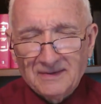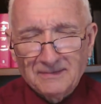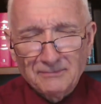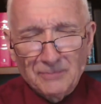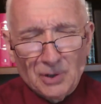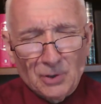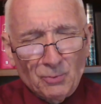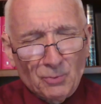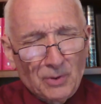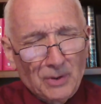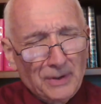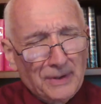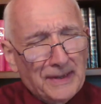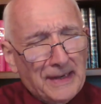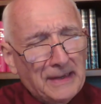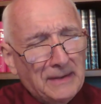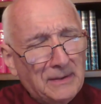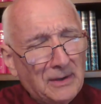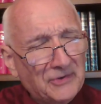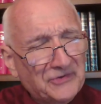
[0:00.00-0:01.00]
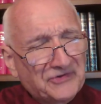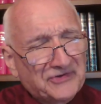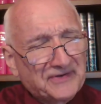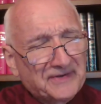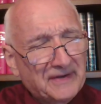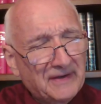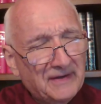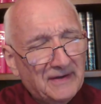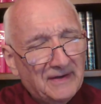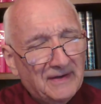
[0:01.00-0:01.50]
but will lead
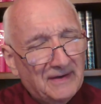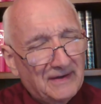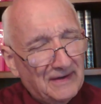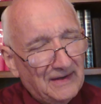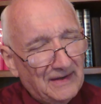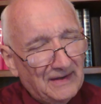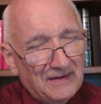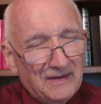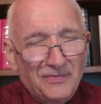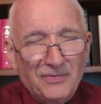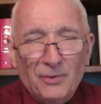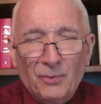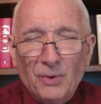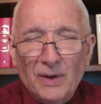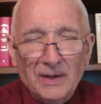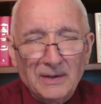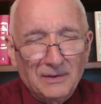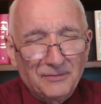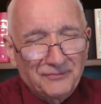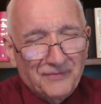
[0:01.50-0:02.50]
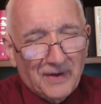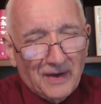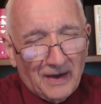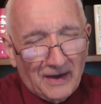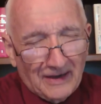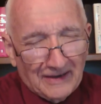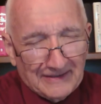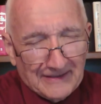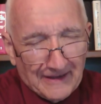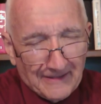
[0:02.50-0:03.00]
us into the will of
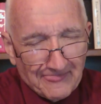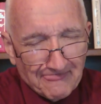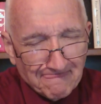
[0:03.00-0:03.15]
God.